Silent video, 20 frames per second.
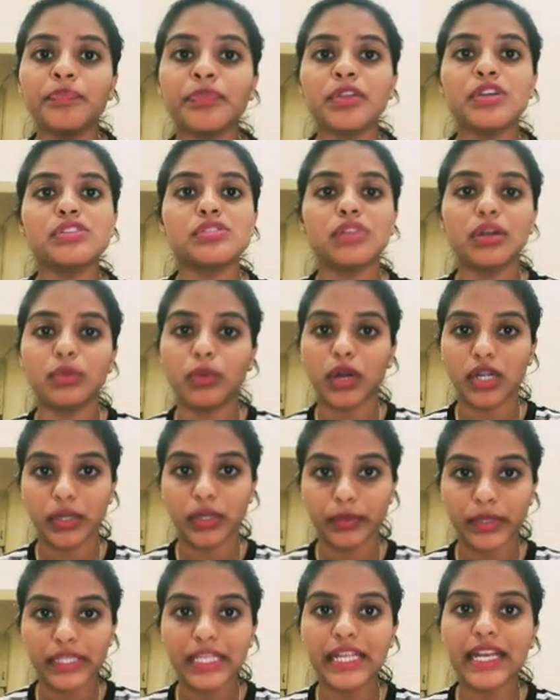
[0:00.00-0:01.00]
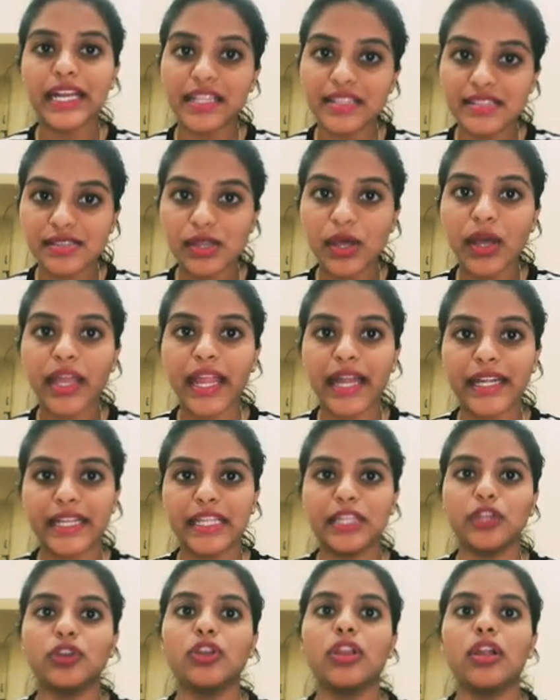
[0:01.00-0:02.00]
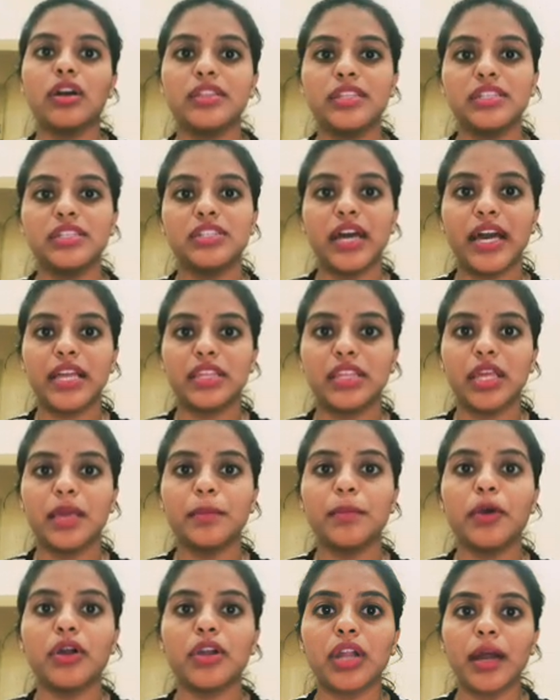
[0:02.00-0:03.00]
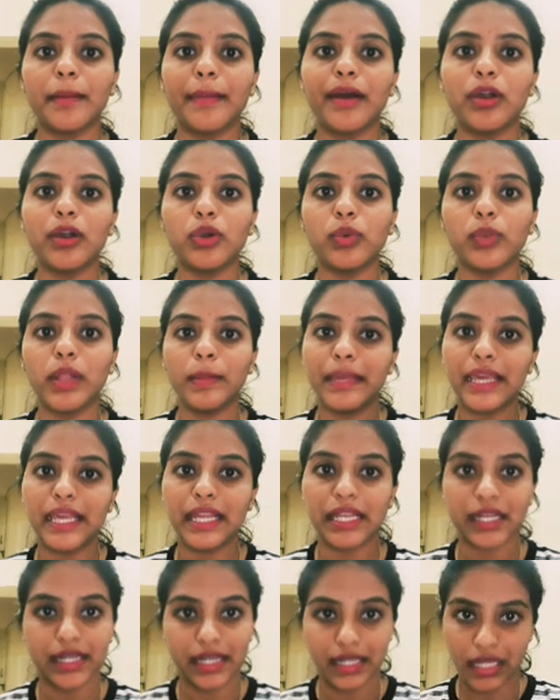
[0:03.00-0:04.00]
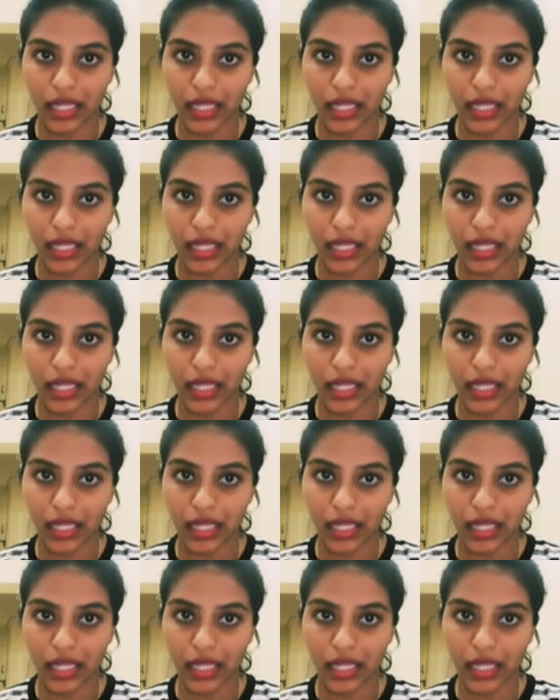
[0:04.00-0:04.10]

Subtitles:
So on whatever the returns you are getting, the amount will be